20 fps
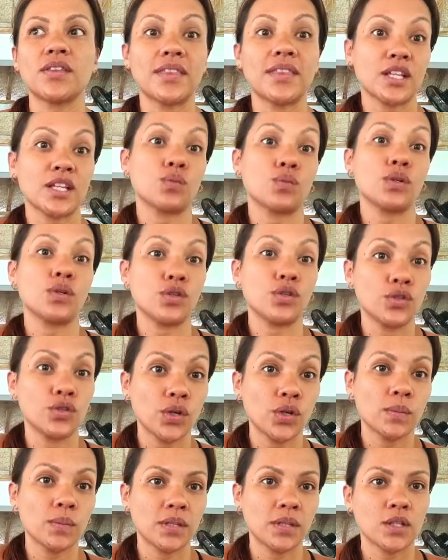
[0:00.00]
that that's what you're
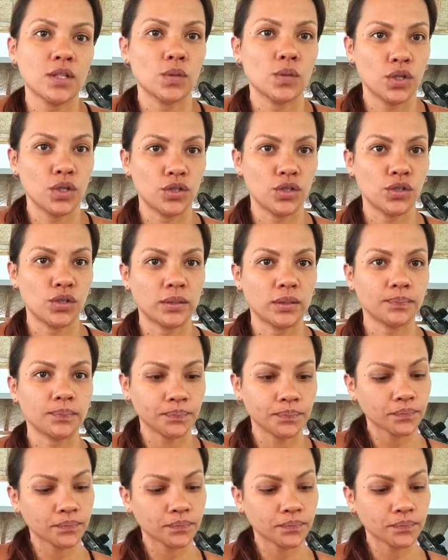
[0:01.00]
doing, but that's what you're doing.